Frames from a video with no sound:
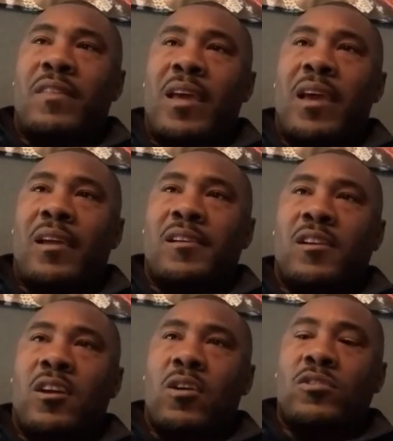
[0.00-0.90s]
that
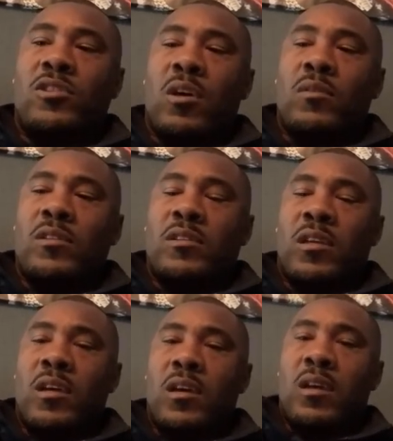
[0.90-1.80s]
Coach Solich
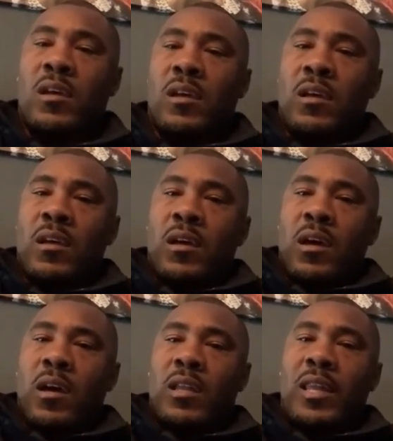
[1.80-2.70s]

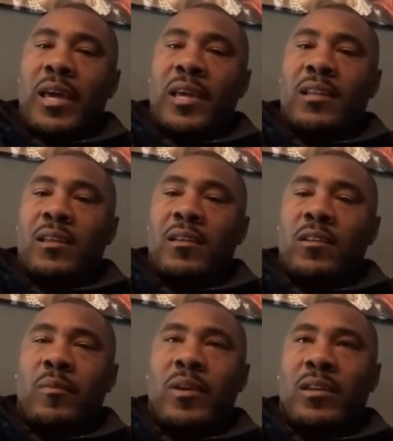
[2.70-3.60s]
led.
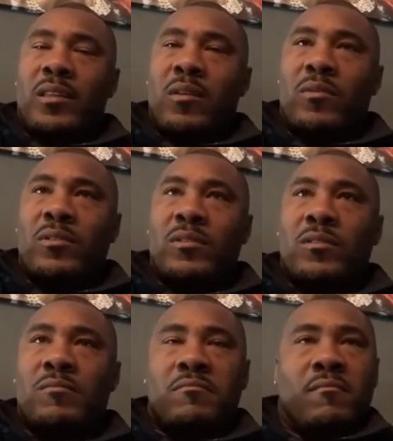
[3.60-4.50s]
I mean, there
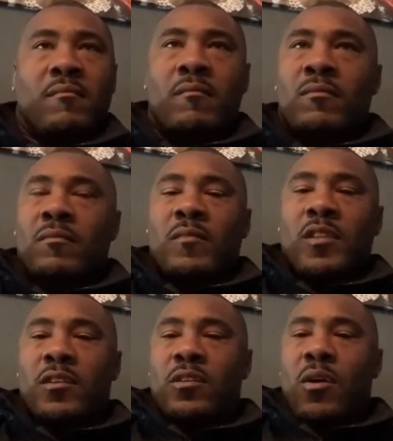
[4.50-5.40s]
was,
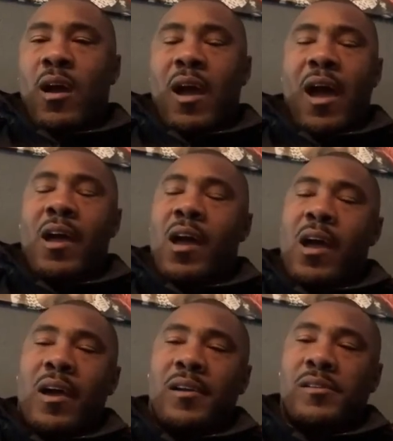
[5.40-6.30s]
I
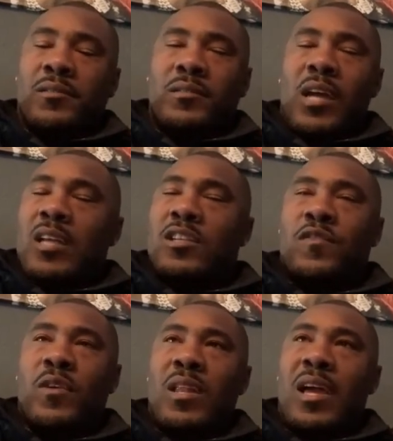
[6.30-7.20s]
just
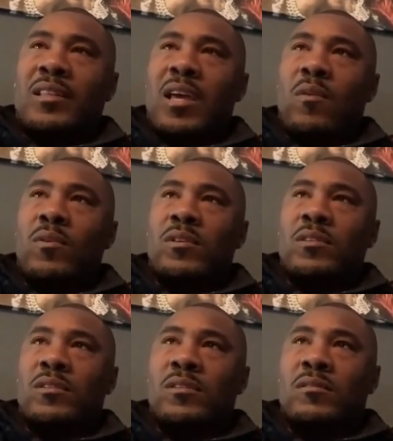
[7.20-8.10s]
feel like it
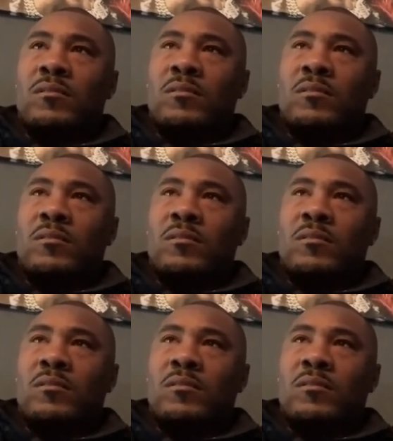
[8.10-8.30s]
was